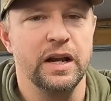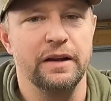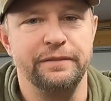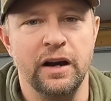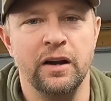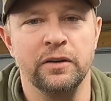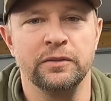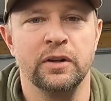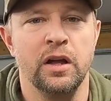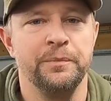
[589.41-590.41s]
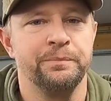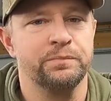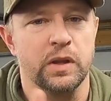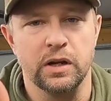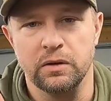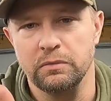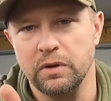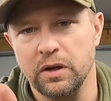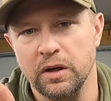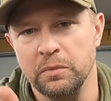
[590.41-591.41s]
I found, you know,
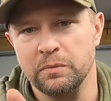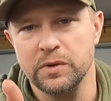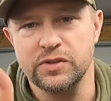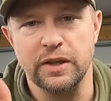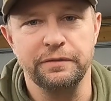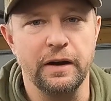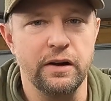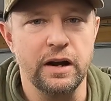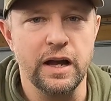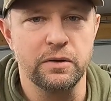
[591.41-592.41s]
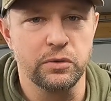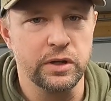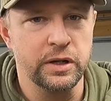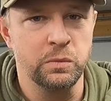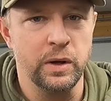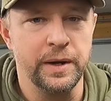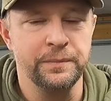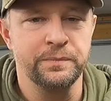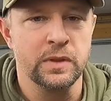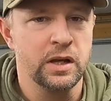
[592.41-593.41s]
Seth Fighter had a really good way.